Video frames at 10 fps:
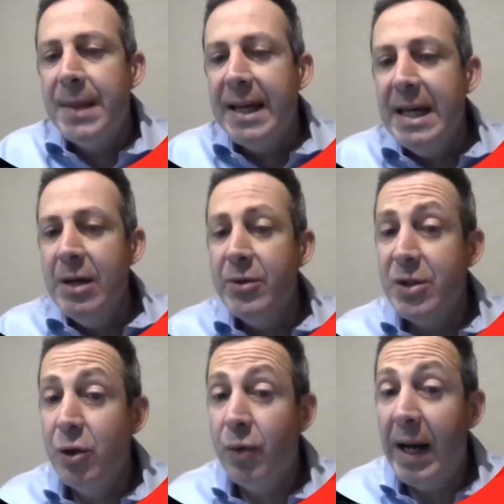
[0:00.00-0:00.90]
Here is
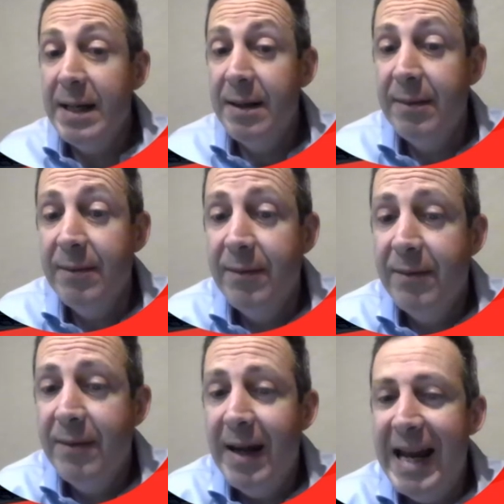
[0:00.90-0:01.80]
a great
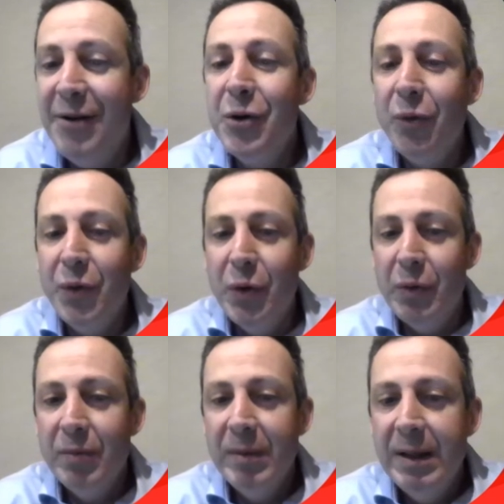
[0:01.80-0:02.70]
aerial view.
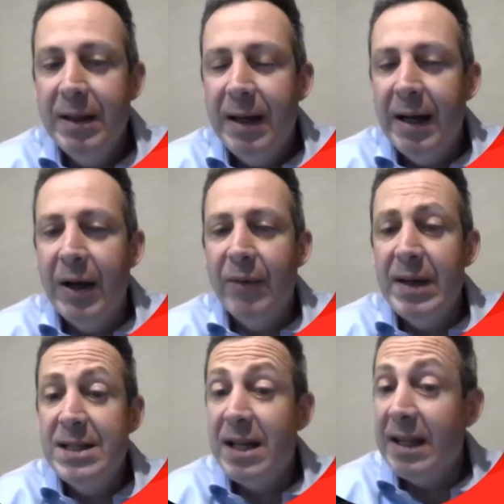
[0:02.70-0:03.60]

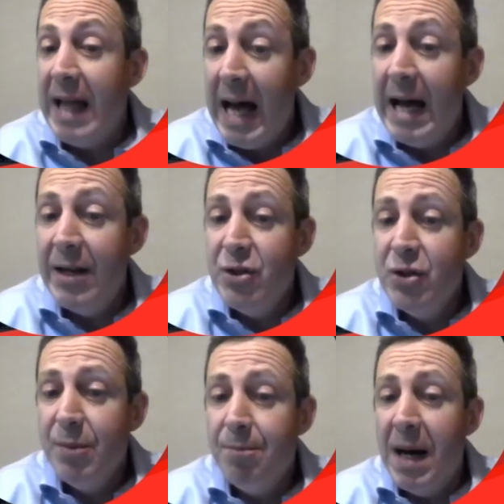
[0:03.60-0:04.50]
It's a
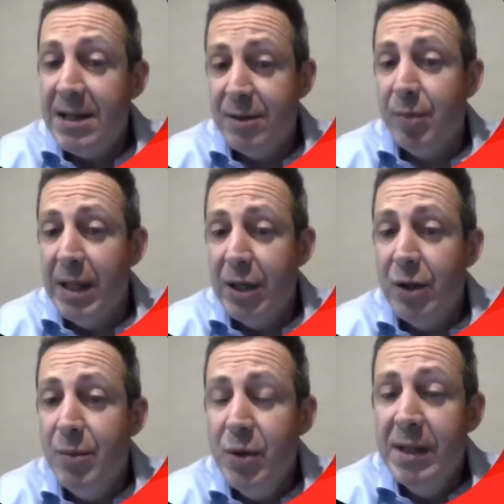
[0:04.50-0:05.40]
large master plan
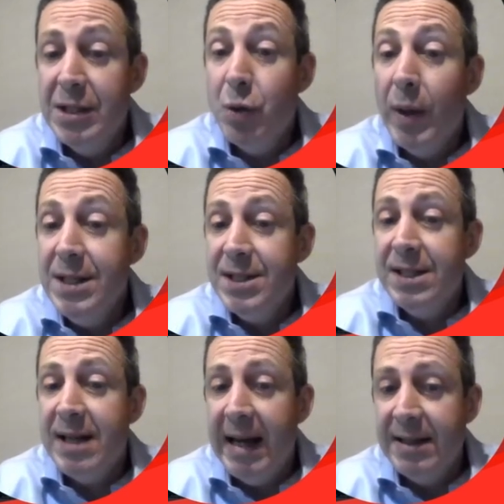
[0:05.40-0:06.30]
community,
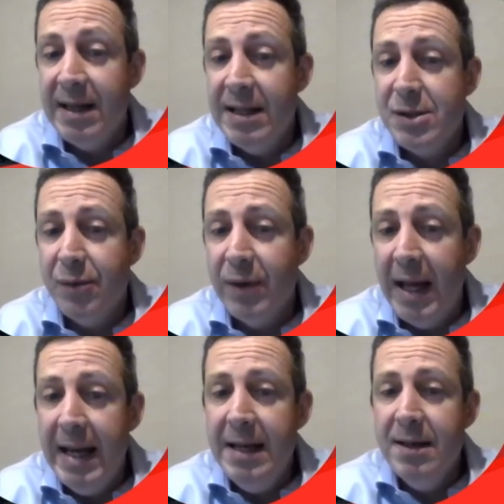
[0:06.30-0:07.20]
26 hectares of
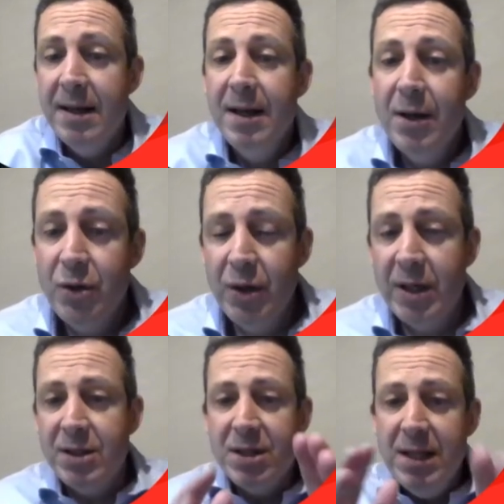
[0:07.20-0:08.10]
land. You
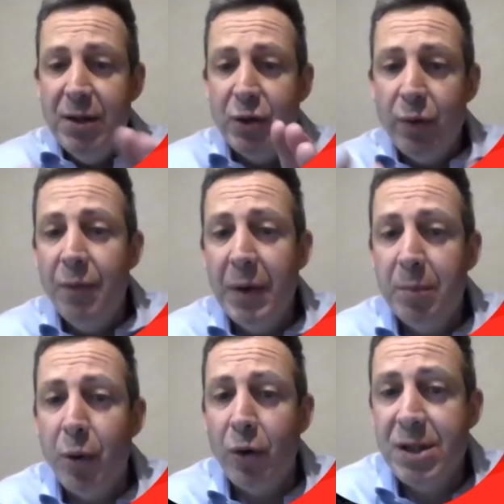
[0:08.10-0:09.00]
can see the
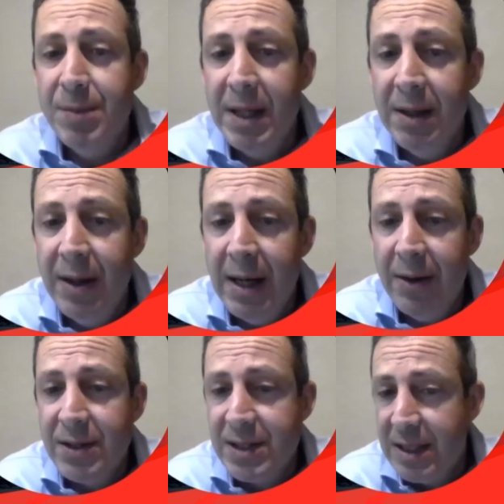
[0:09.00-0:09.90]
terrific proximity there to
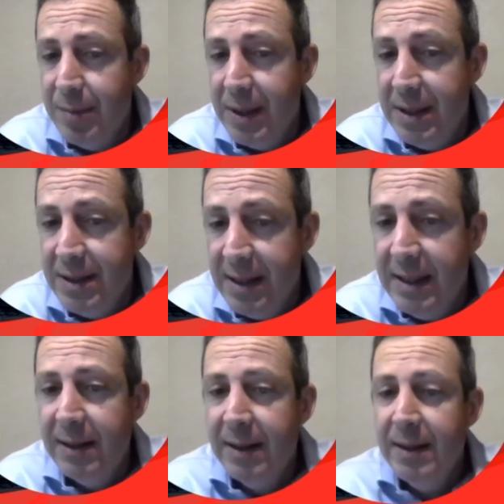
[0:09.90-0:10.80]
the
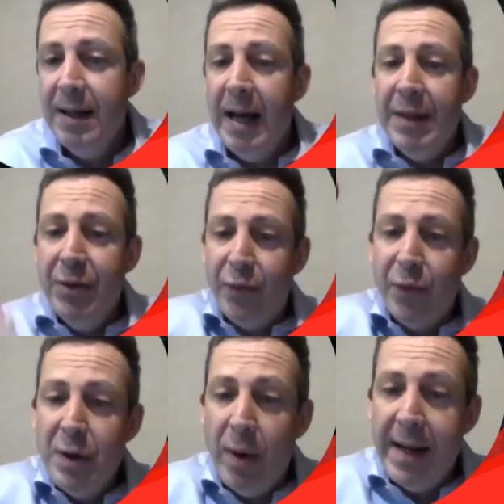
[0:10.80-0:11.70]
CBD and the
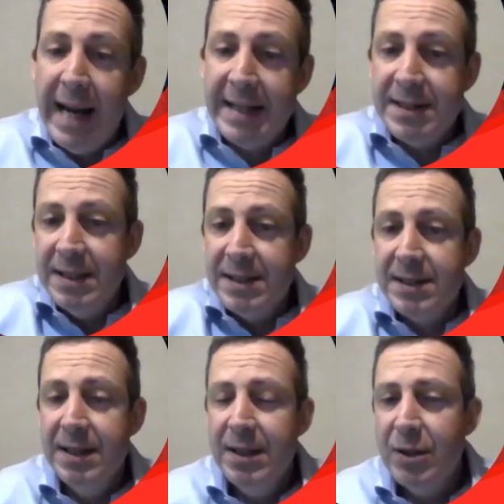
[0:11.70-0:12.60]
freeway
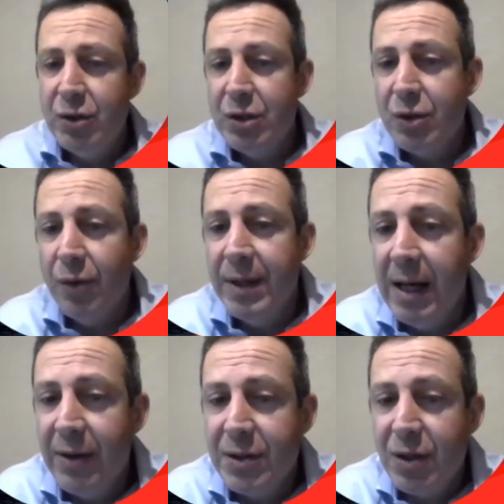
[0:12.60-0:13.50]
access just on the
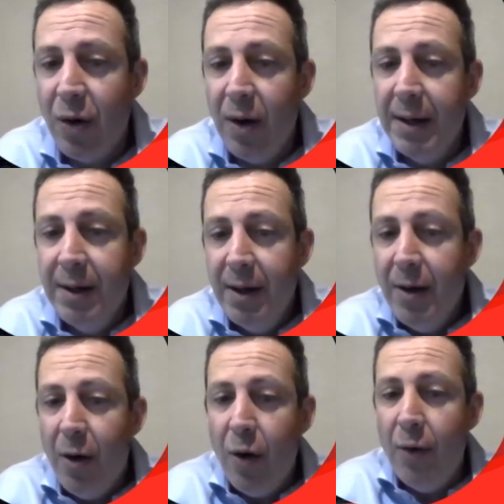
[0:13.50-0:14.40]
other side
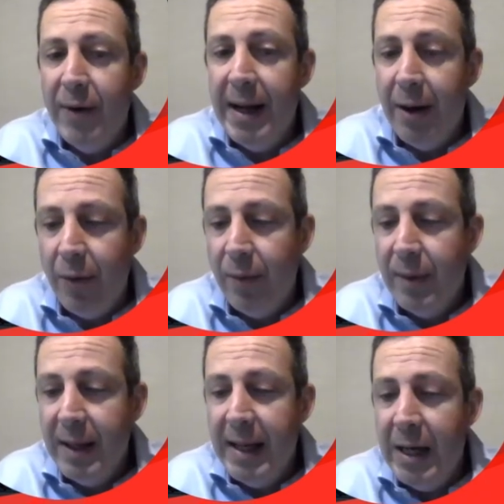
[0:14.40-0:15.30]
of our
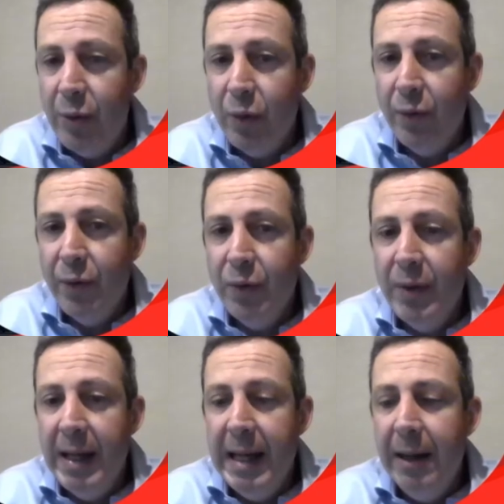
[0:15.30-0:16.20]
aerial view
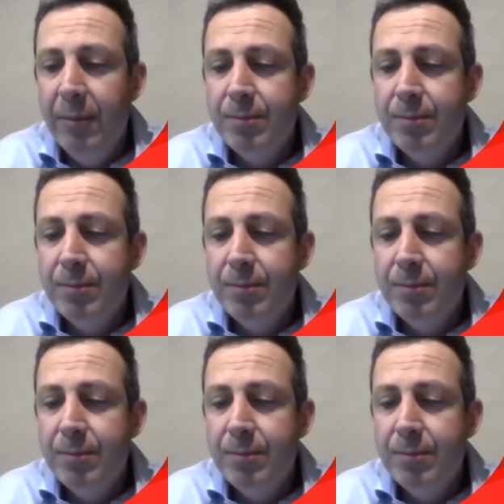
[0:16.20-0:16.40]
there.